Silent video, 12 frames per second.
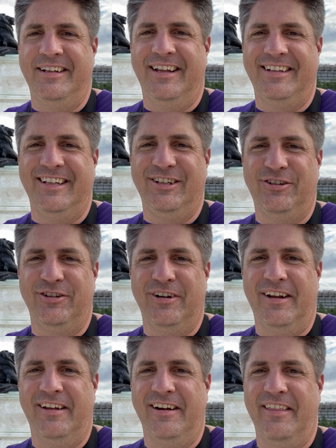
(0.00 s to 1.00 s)
teacher or
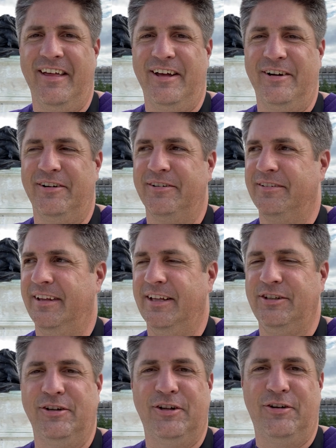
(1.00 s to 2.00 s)
anything like that, or get
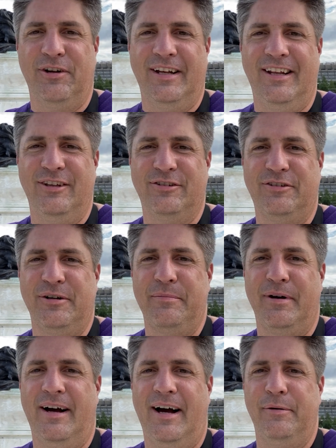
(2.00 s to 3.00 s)
your degree in history,
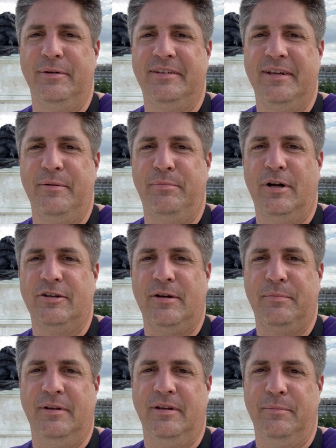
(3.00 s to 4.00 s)
but I would say brush
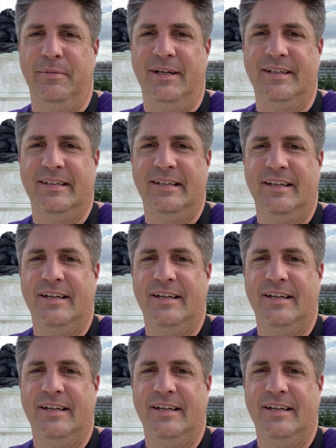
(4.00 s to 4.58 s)
up a little bit